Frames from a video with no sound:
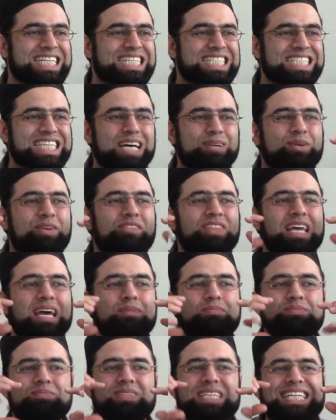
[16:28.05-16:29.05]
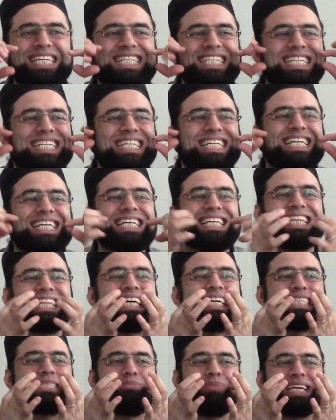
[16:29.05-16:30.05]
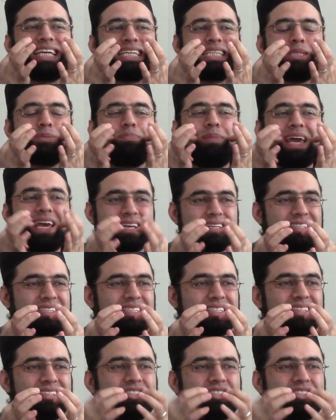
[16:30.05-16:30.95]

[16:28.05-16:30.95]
Some of them, there's big space,